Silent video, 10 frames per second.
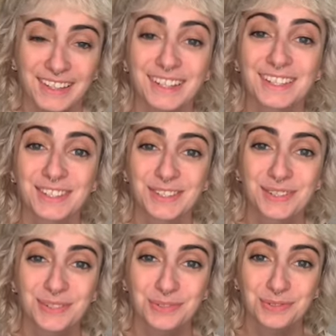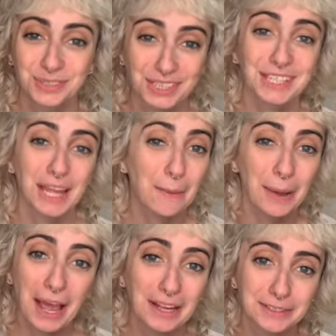it's really that
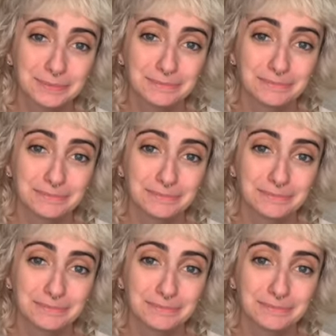bad.